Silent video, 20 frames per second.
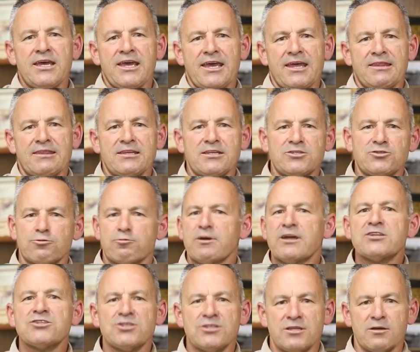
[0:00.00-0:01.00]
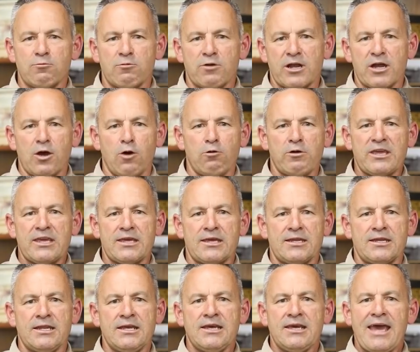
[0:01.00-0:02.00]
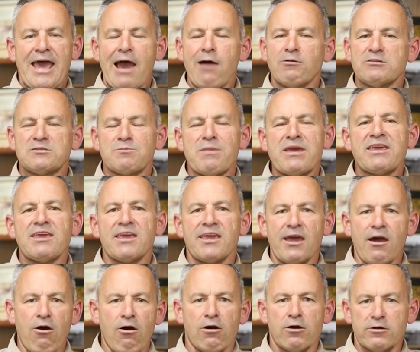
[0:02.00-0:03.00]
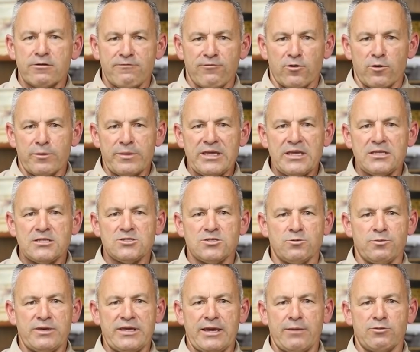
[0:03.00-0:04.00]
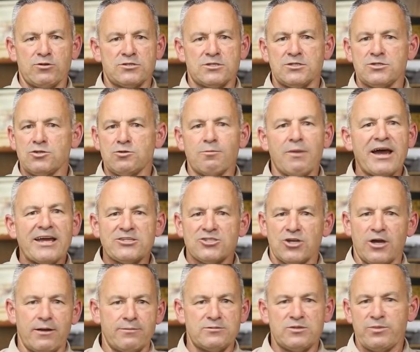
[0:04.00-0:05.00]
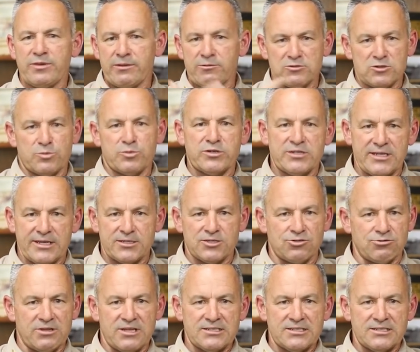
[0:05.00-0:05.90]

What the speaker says: and the direction that we're going, and how it's making it harder for me to be able to do my job, to be able to protect you.